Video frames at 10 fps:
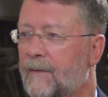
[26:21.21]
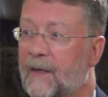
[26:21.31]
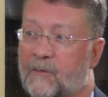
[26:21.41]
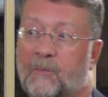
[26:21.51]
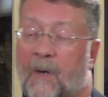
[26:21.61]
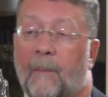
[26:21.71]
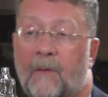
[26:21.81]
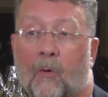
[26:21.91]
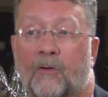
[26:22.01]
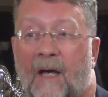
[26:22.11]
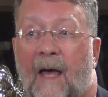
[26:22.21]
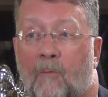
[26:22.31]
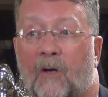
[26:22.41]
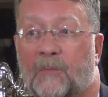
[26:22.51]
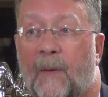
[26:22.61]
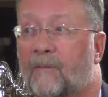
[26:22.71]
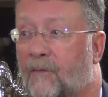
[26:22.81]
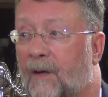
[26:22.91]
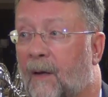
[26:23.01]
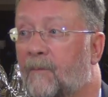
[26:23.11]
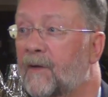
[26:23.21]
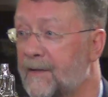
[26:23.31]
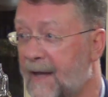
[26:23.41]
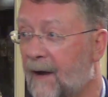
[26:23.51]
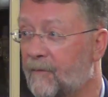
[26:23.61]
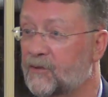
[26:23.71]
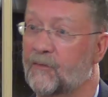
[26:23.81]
that was probably more time well spent for them than the average.